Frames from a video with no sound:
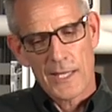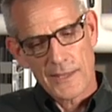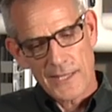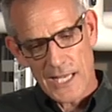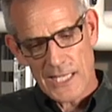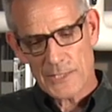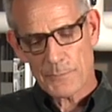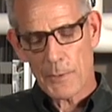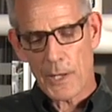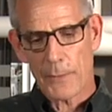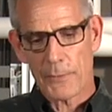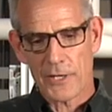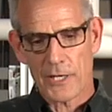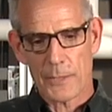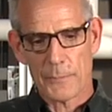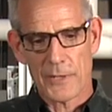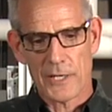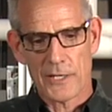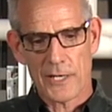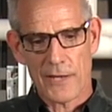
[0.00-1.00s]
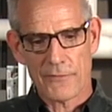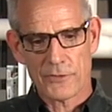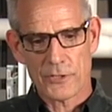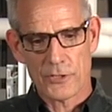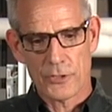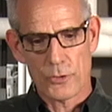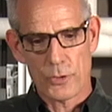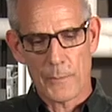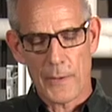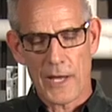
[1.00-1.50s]
That's probably gonna be enough
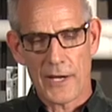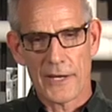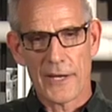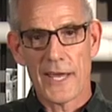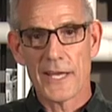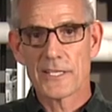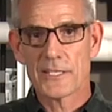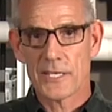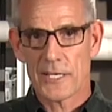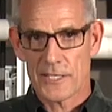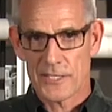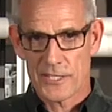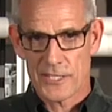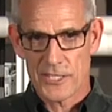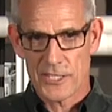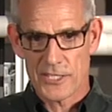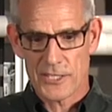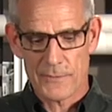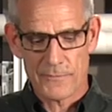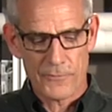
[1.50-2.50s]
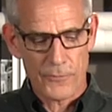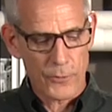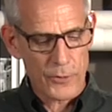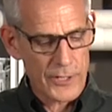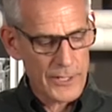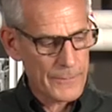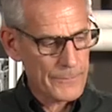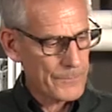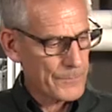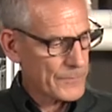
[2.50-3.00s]
to do about an eight ton system
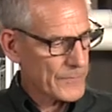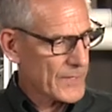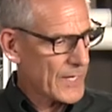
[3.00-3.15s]
for you.